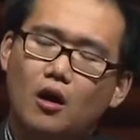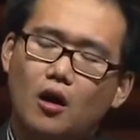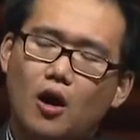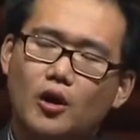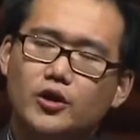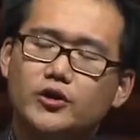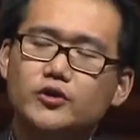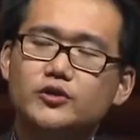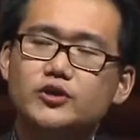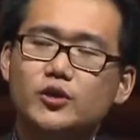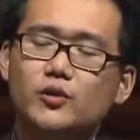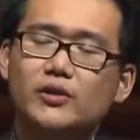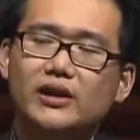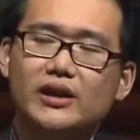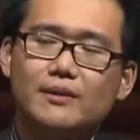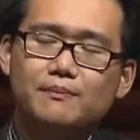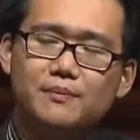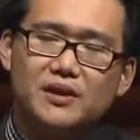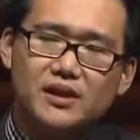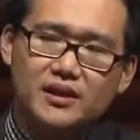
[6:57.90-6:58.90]
Are you doing
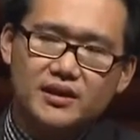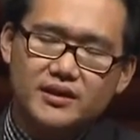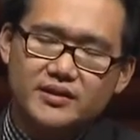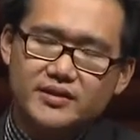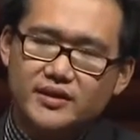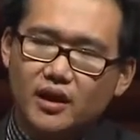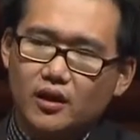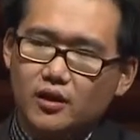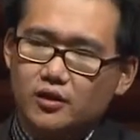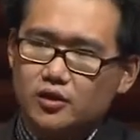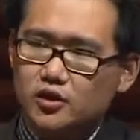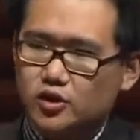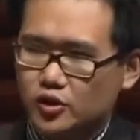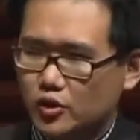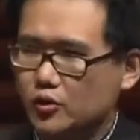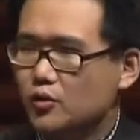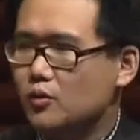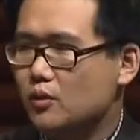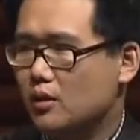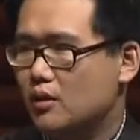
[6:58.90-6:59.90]
it because
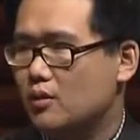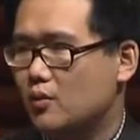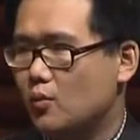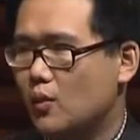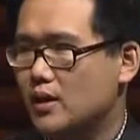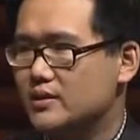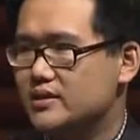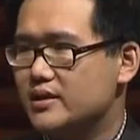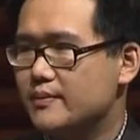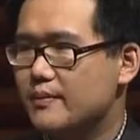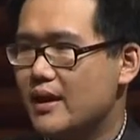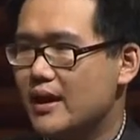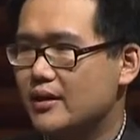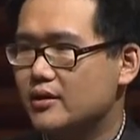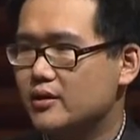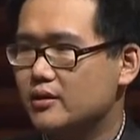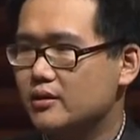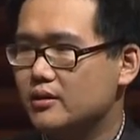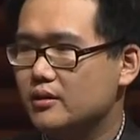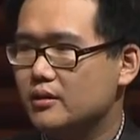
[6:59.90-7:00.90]
you want to
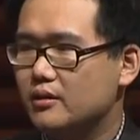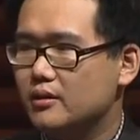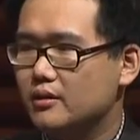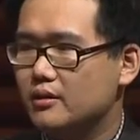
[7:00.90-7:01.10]
matter,